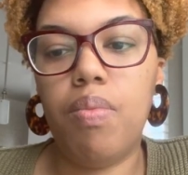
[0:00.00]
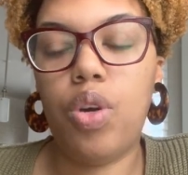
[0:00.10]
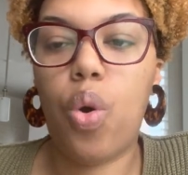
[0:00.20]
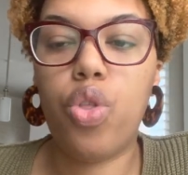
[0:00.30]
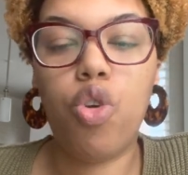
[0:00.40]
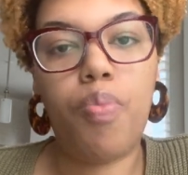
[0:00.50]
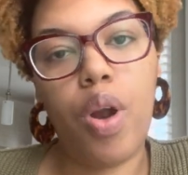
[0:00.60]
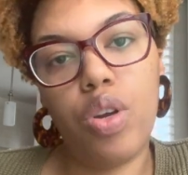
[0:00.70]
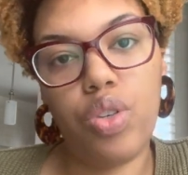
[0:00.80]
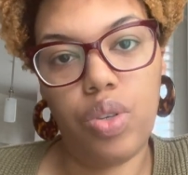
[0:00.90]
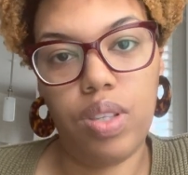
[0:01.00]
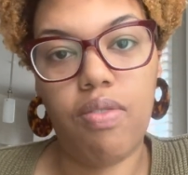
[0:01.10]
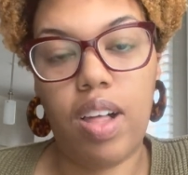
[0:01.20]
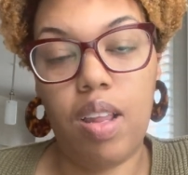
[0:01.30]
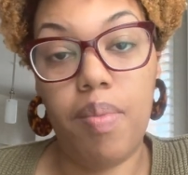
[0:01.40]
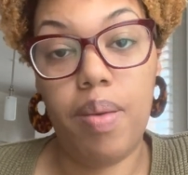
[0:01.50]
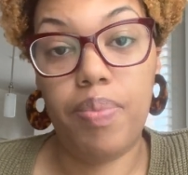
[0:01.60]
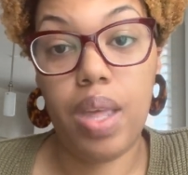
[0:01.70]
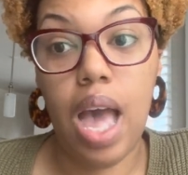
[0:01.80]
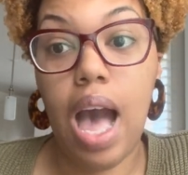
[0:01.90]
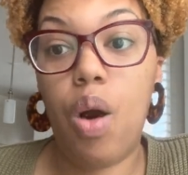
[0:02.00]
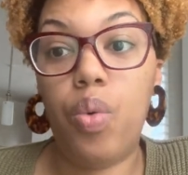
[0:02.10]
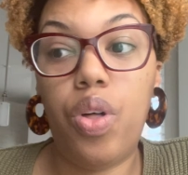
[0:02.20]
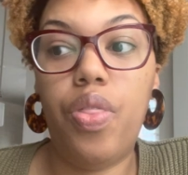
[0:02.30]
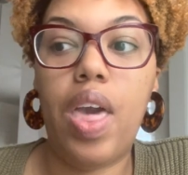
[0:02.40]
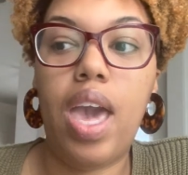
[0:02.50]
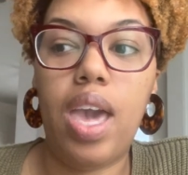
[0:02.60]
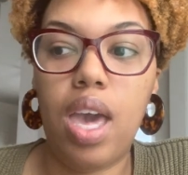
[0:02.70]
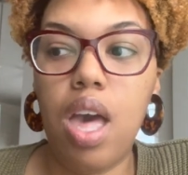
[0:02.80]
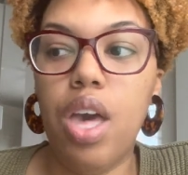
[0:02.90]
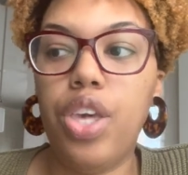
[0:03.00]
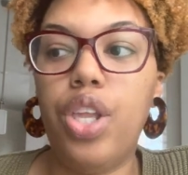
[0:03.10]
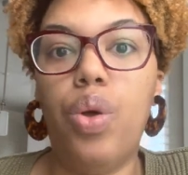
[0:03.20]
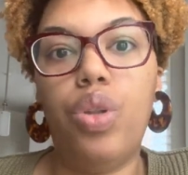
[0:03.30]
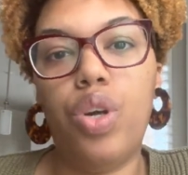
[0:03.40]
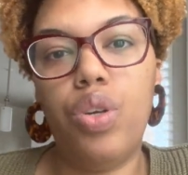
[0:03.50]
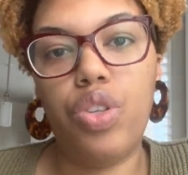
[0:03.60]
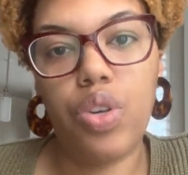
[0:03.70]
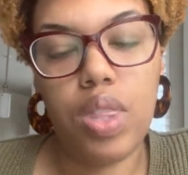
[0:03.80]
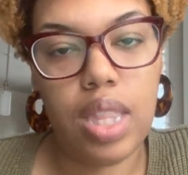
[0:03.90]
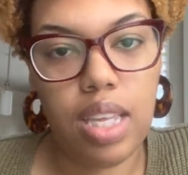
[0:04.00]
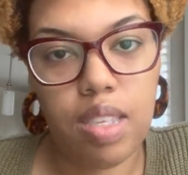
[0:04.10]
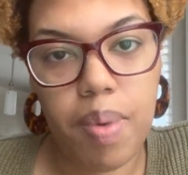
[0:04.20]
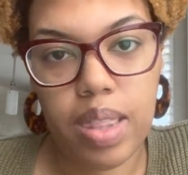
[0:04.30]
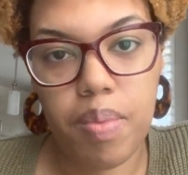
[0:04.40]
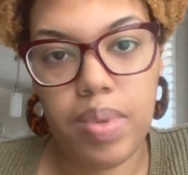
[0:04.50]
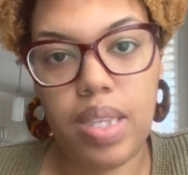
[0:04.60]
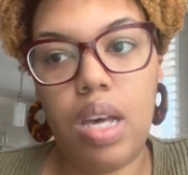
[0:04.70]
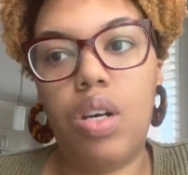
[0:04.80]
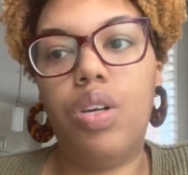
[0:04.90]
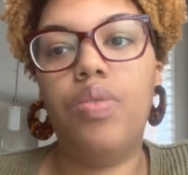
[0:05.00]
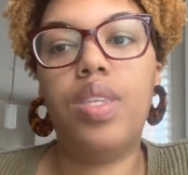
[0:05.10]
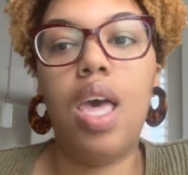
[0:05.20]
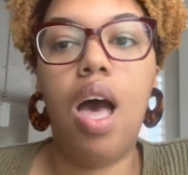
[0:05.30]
go through personal development? How will they, learn certain things about themselves?